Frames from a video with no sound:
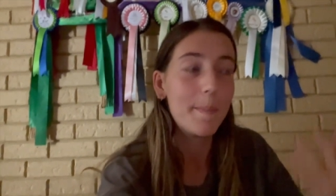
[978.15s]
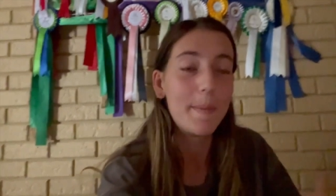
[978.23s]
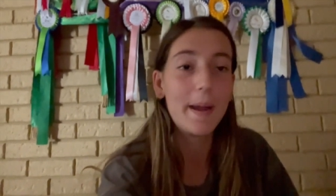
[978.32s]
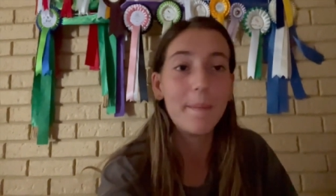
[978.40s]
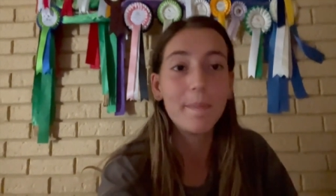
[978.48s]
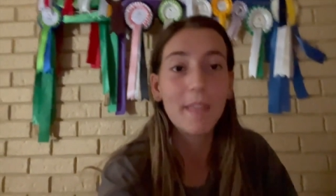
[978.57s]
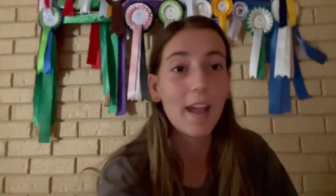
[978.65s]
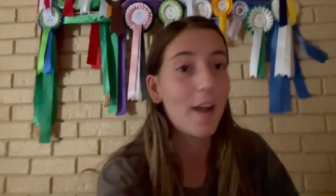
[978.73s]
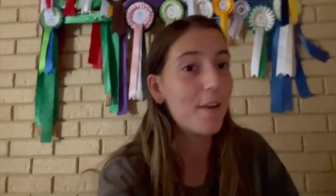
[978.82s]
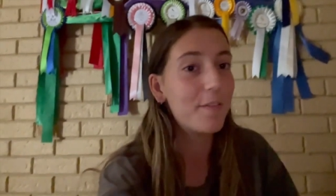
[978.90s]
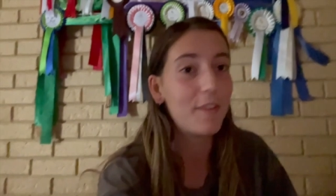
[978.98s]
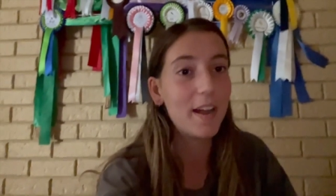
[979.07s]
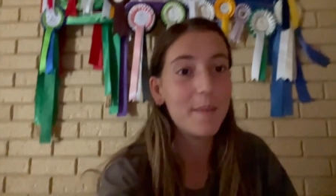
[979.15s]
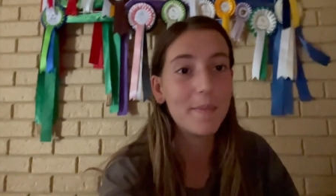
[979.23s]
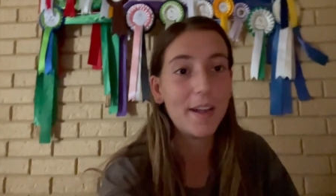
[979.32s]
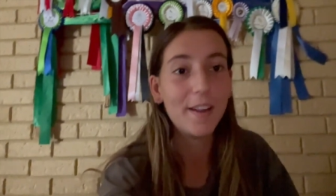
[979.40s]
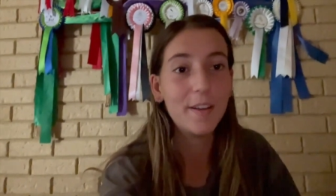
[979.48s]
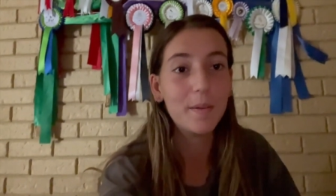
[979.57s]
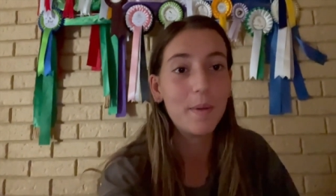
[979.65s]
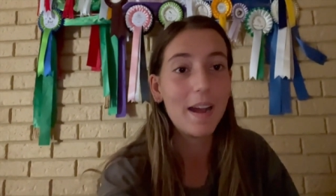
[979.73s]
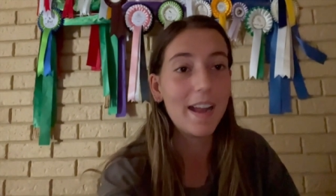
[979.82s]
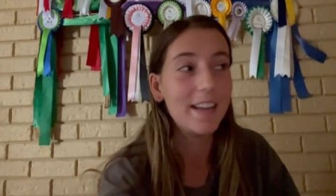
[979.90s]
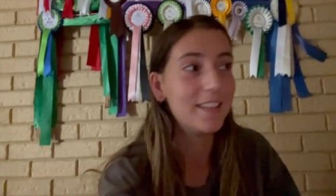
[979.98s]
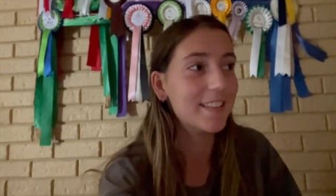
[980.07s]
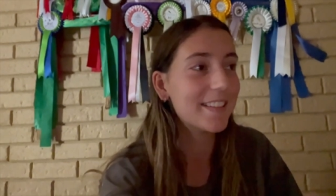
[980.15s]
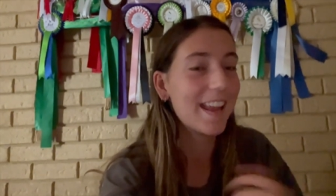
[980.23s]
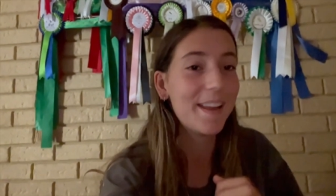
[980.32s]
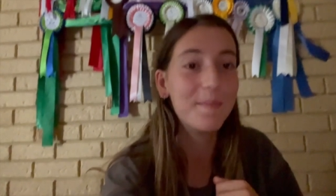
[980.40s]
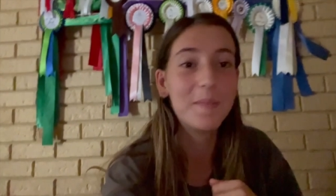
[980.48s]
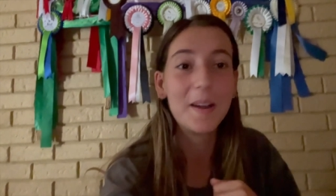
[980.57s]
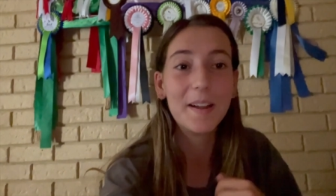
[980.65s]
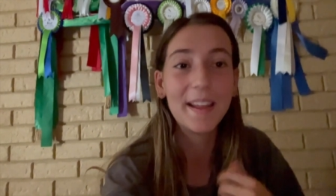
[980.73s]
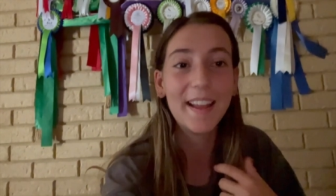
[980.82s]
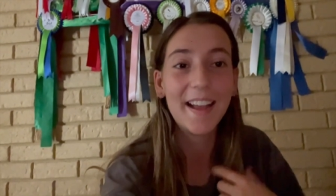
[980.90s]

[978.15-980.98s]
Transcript: but I'll find my own way, just keep working